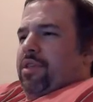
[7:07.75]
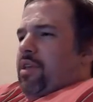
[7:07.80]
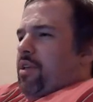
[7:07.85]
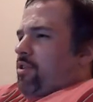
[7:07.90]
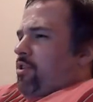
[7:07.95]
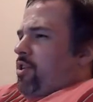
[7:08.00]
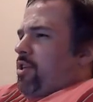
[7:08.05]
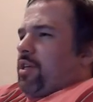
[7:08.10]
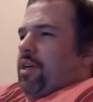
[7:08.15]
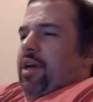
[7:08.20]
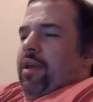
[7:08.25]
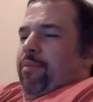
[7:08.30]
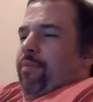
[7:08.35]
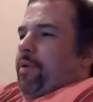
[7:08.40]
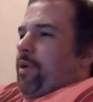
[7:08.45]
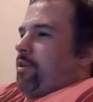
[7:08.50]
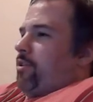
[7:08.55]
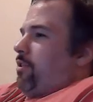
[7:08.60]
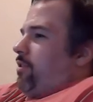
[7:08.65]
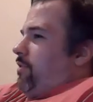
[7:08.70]
she's got a
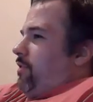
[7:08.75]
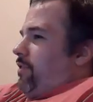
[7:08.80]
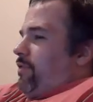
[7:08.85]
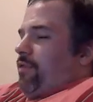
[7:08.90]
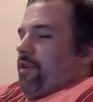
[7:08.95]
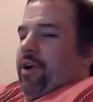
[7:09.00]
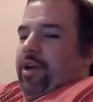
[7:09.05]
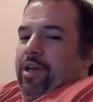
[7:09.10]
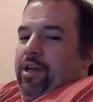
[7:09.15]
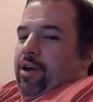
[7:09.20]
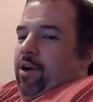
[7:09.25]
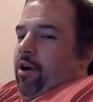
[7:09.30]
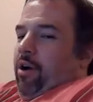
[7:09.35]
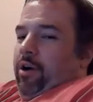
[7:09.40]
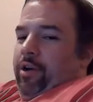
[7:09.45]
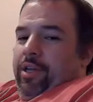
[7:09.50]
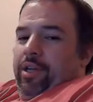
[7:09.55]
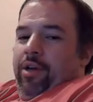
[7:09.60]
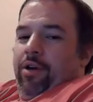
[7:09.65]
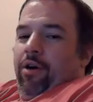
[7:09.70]
picture of this very
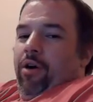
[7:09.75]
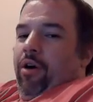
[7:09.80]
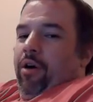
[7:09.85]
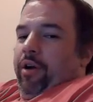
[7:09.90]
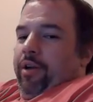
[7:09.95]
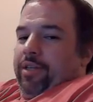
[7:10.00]
gaudy car.